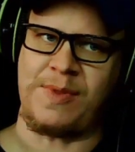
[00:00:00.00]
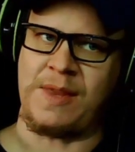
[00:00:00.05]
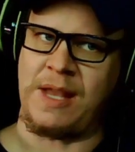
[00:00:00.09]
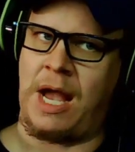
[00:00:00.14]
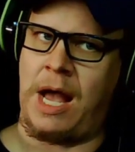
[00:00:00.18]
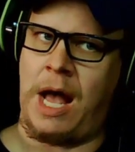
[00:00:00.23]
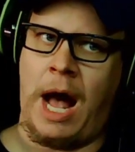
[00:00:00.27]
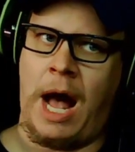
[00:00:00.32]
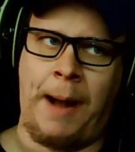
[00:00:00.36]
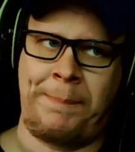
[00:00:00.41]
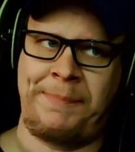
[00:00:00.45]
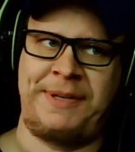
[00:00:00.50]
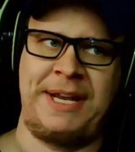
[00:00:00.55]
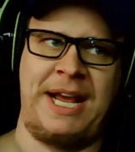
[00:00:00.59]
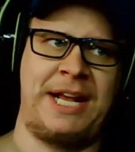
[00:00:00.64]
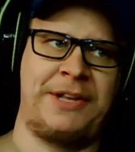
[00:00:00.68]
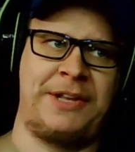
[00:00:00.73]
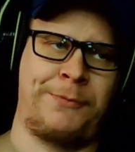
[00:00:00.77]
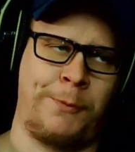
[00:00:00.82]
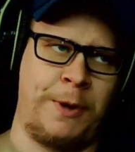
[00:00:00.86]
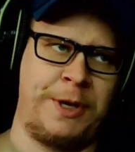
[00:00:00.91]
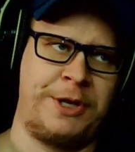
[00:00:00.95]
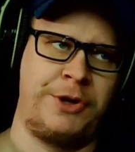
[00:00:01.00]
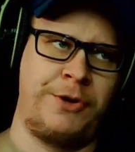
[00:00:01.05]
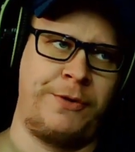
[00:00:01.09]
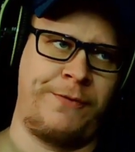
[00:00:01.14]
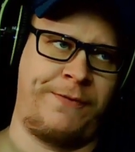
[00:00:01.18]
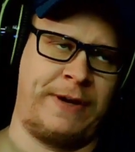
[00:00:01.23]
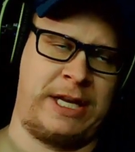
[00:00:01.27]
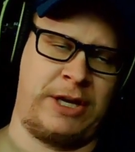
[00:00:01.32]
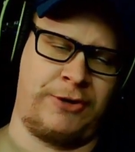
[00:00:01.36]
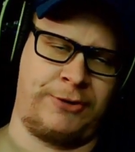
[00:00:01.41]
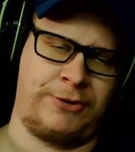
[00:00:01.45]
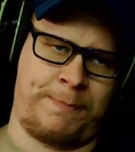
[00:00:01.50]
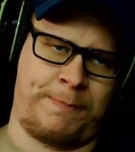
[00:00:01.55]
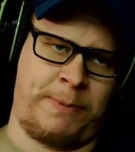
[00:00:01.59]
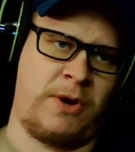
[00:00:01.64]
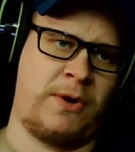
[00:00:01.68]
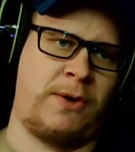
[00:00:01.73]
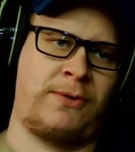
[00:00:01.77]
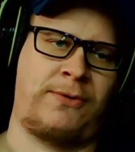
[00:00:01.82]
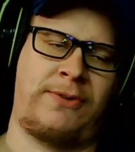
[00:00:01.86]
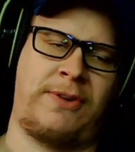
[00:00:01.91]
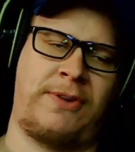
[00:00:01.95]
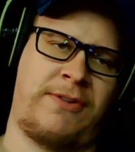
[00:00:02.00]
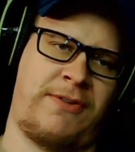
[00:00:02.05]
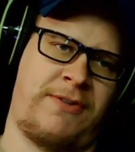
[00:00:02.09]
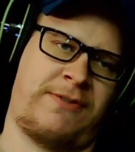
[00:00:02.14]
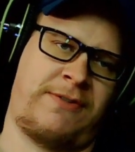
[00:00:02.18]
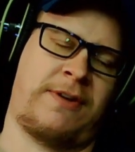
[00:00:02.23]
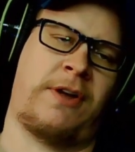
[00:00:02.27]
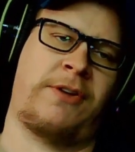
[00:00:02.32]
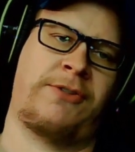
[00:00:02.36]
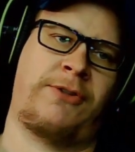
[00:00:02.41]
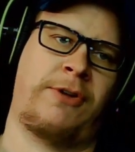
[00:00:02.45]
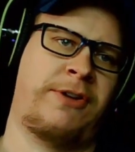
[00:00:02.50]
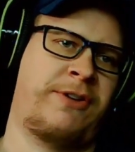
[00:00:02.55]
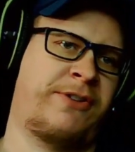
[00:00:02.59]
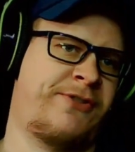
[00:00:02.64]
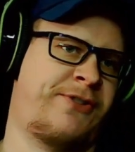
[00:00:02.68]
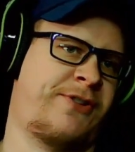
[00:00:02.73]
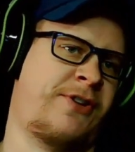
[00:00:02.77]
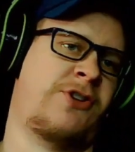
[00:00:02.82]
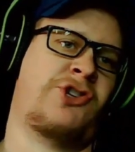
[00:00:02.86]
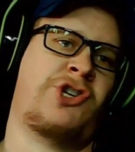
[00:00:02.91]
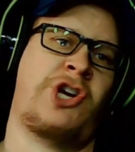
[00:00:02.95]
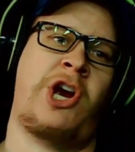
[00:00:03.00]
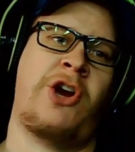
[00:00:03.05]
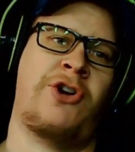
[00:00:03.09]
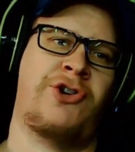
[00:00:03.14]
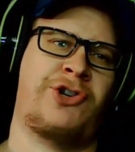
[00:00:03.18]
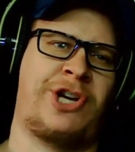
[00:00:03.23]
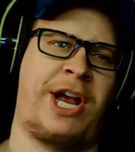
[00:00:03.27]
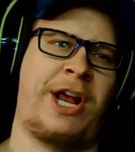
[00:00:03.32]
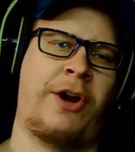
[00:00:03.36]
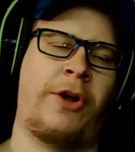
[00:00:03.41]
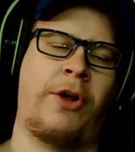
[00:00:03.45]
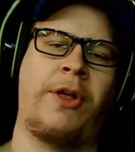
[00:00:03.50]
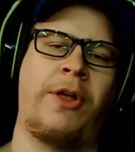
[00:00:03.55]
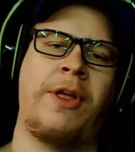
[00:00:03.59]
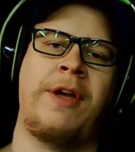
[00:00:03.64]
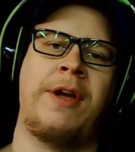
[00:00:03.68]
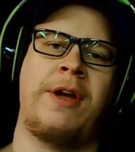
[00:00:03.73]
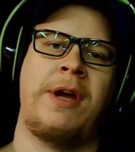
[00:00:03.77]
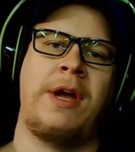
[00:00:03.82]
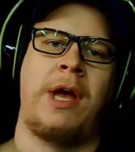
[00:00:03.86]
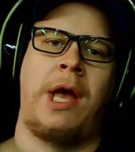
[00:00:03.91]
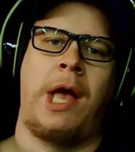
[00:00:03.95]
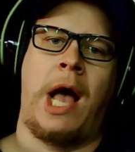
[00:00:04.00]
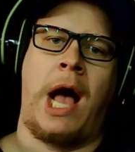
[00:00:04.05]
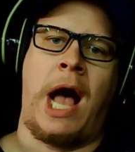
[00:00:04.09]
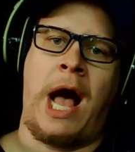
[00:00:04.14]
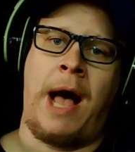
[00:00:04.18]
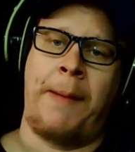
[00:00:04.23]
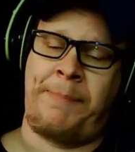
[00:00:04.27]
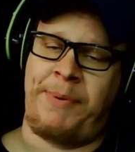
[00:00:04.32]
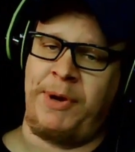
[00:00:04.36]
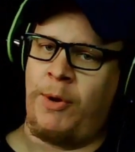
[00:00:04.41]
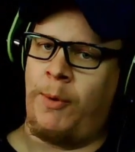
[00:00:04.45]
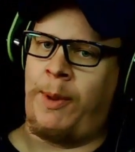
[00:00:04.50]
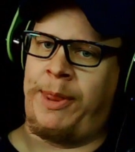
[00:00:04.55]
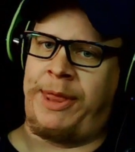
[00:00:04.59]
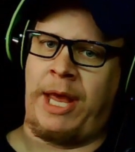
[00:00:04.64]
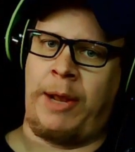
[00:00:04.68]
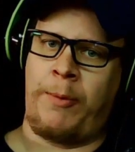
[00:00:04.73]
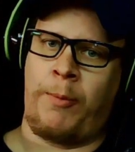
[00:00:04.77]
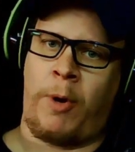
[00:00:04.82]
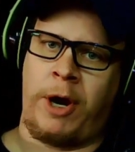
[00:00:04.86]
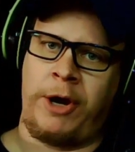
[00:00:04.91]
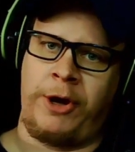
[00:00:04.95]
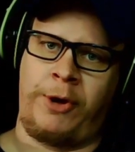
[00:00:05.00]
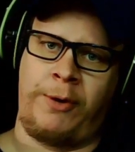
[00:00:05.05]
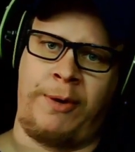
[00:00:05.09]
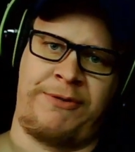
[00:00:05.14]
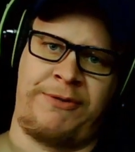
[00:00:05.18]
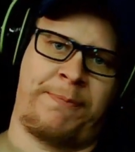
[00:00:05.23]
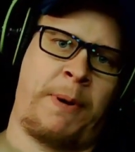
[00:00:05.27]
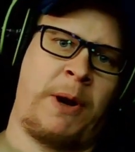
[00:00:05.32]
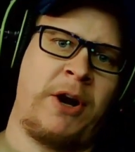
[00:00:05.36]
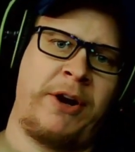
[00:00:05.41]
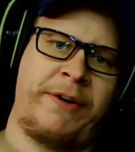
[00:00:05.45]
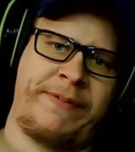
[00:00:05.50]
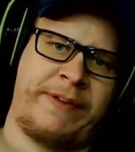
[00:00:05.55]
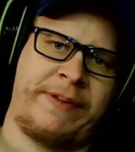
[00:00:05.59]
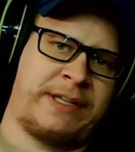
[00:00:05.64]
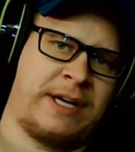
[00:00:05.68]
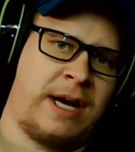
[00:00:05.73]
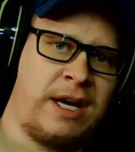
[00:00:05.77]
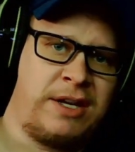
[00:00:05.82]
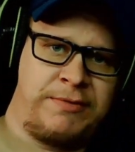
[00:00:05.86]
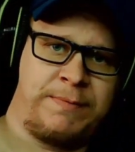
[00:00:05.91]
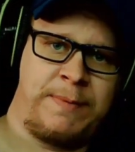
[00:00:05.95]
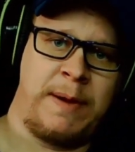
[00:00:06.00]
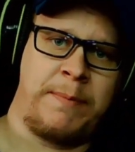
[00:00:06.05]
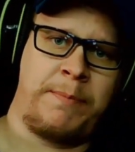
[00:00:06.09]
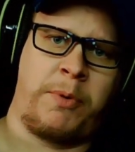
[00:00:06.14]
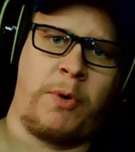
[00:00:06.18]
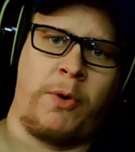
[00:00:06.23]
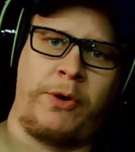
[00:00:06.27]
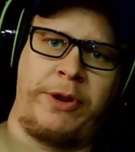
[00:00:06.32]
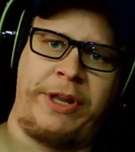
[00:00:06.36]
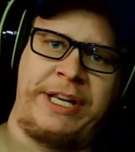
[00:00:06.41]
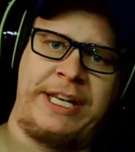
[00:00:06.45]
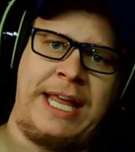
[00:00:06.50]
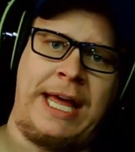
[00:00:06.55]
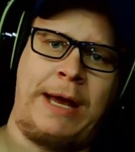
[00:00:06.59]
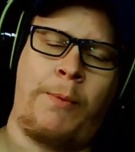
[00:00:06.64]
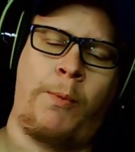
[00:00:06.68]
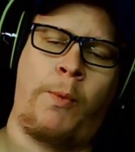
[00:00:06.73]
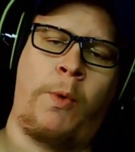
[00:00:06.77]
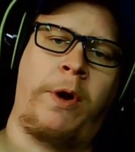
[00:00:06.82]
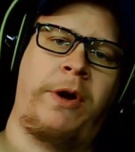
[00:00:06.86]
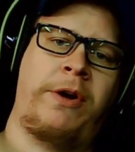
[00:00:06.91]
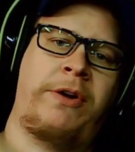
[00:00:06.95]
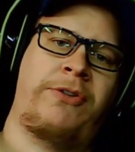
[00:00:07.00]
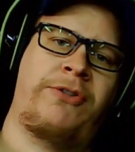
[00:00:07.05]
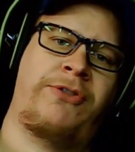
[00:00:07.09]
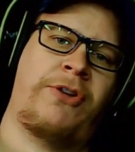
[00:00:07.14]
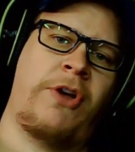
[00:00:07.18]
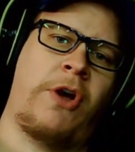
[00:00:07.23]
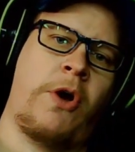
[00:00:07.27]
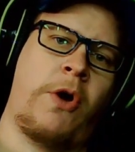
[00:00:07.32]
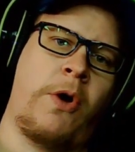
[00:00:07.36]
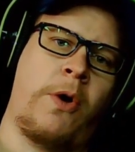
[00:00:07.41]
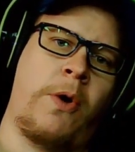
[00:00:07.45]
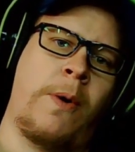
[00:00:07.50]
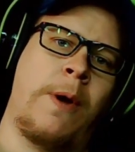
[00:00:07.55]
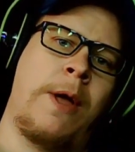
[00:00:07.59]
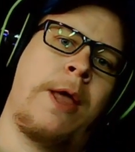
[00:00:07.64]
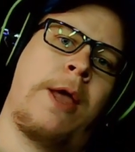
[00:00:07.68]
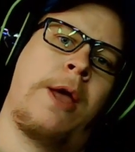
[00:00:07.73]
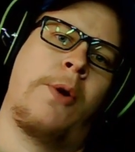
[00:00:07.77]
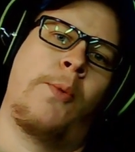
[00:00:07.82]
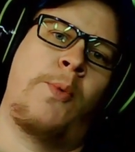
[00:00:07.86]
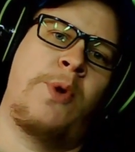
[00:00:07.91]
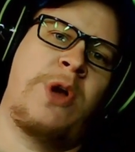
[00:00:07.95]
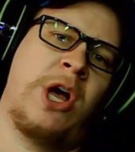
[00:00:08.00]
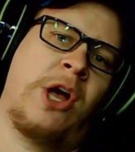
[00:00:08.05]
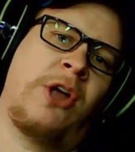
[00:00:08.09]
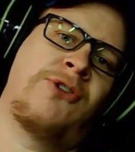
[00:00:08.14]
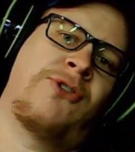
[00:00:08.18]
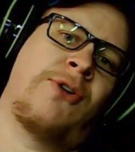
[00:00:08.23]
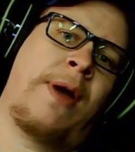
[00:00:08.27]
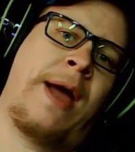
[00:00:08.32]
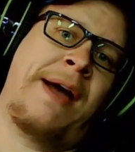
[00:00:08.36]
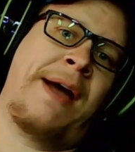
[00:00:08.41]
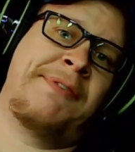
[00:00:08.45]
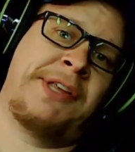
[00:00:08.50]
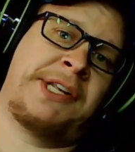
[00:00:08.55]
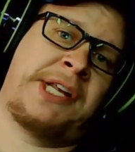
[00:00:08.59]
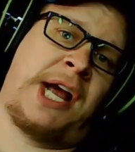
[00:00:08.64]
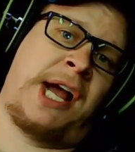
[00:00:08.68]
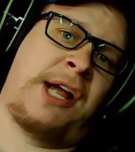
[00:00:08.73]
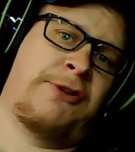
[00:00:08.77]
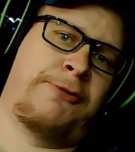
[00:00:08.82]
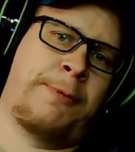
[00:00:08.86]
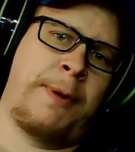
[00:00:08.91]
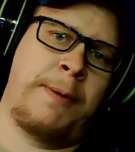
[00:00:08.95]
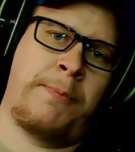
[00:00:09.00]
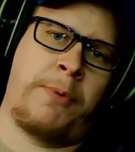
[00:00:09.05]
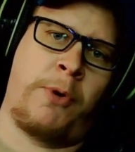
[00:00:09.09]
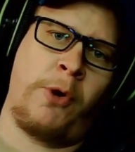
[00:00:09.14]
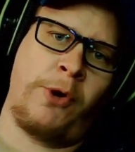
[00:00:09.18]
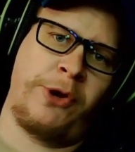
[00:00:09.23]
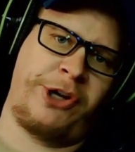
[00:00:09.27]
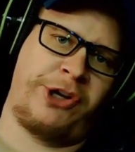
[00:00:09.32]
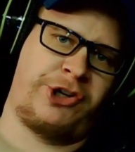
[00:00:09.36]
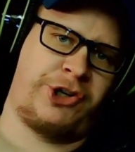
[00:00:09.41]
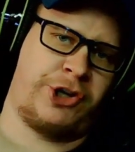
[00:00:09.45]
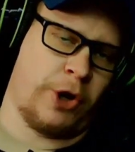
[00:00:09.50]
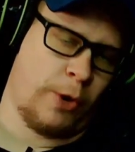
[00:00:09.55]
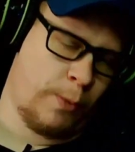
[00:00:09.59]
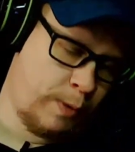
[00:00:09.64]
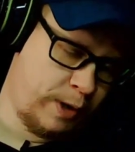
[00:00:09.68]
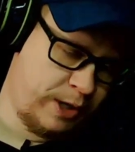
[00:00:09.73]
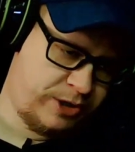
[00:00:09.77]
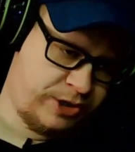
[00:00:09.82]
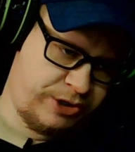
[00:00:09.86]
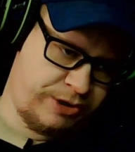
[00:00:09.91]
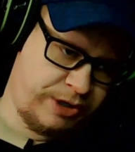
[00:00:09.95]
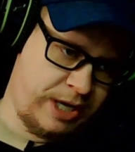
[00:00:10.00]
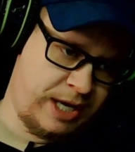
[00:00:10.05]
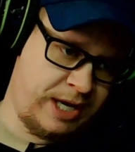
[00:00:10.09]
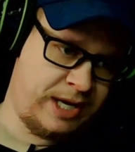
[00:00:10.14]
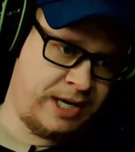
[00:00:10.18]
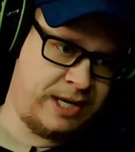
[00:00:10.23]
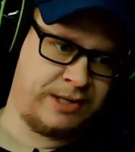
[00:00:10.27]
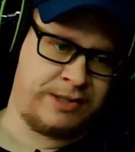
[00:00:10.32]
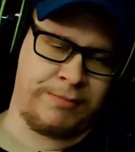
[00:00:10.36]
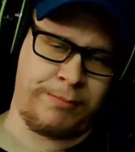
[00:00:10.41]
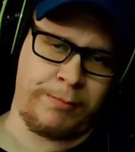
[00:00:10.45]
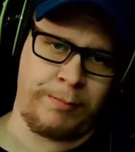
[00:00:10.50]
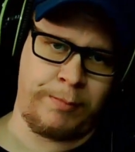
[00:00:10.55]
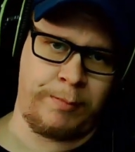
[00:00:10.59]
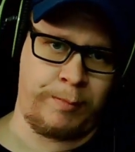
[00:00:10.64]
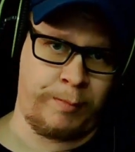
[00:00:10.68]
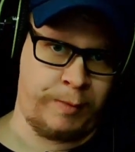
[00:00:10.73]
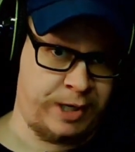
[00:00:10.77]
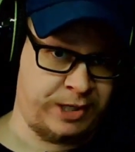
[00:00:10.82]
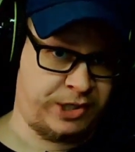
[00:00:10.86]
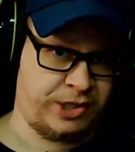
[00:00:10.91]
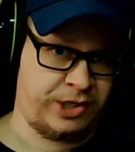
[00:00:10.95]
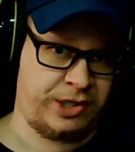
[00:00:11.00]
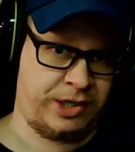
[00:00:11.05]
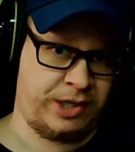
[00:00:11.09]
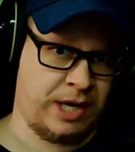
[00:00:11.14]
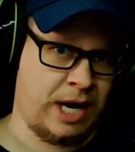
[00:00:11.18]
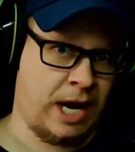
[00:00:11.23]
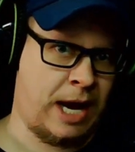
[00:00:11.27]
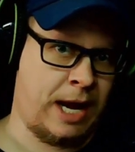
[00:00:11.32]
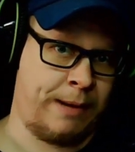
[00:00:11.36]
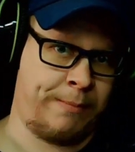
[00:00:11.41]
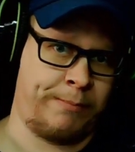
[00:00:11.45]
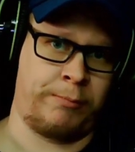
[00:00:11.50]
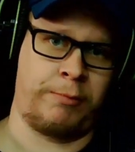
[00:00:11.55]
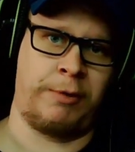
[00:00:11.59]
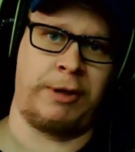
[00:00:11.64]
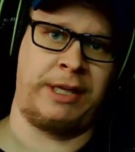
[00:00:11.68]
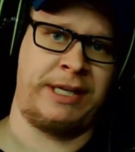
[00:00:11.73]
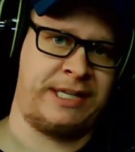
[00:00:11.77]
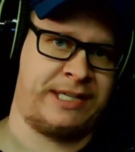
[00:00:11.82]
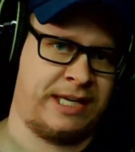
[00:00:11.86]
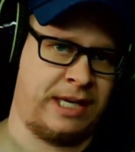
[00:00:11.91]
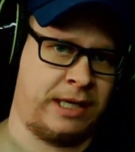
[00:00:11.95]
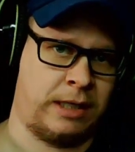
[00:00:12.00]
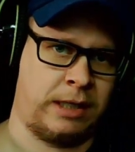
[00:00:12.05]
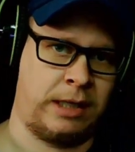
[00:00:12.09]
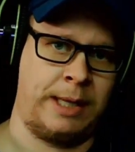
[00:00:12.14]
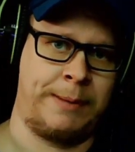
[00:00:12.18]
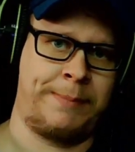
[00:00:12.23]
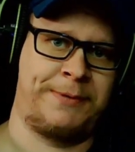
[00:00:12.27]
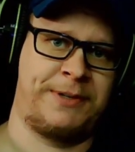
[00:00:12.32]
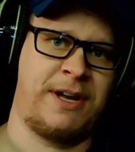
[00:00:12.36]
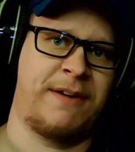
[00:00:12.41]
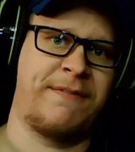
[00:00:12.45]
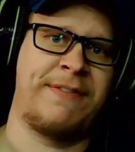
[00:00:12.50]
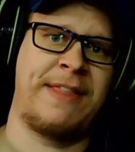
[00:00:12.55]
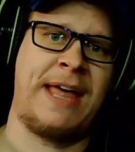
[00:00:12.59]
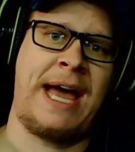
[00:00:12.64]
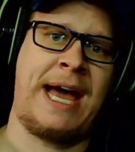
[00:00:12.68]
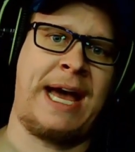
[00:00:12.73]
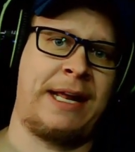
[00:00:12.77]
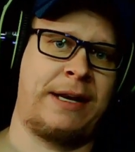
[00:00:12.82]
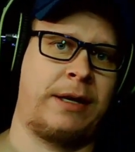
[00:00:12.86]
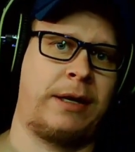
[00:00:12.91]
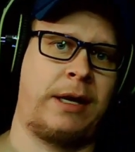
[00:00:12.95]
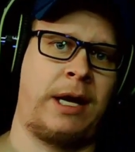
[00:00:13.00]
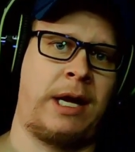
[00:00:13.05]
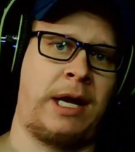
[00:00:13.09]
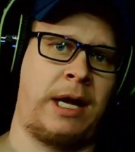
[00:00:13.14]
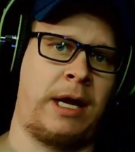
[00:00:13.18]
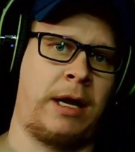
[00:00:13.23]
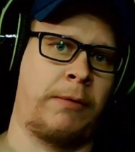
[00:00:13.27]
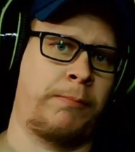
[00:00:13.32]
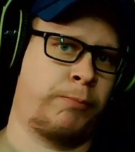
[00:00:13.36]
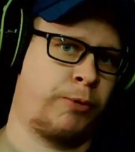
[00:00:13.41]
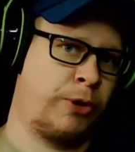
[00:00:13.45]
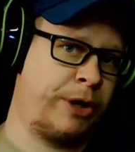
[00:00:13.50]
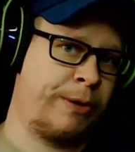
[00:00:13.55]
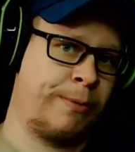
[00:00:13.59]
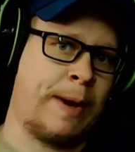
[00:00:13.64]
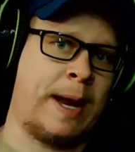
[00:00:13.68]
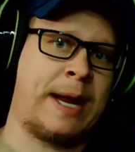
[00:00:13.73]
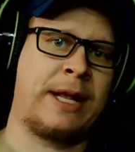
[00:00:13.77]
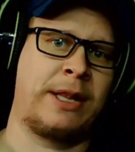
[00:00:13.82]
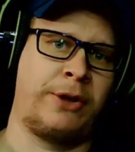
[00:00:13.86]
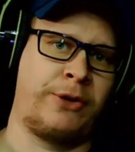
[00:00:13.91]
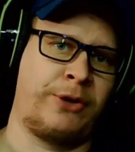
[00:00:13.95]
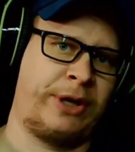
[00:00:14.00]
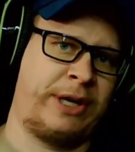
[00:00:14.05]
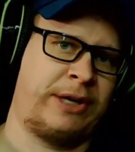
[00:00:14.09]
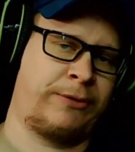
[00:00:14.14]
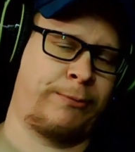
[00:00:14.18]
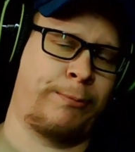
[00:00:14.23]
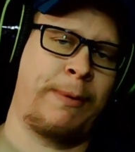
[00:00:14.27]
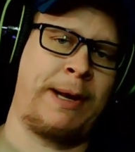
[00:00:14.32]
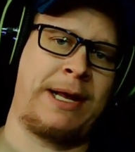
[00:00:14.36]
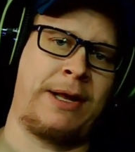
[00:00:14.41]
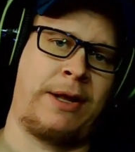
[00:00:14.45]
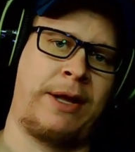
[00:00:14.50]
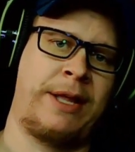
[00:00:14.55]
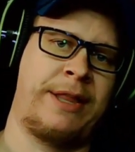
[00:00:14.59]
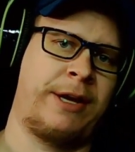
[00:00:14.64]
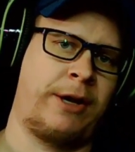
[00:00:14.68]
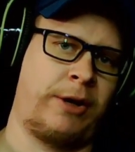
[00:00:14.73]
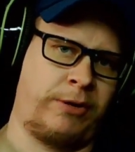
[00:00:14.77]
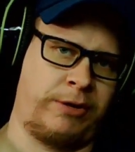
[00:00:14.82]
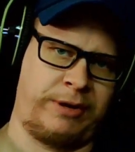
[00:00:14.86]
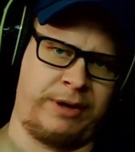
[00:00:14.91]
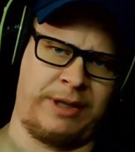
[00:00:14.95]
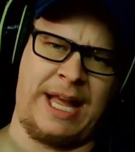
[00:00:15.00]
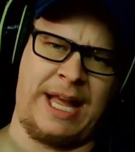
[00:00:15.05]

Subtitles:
updates when new videos post. This is a shared channel. Beer with Edwardo is part of the Time Spent Poorly network, so we also have the Time Spent Poorly show, which I'm releasing clips of that pretty regularly as well, and they're like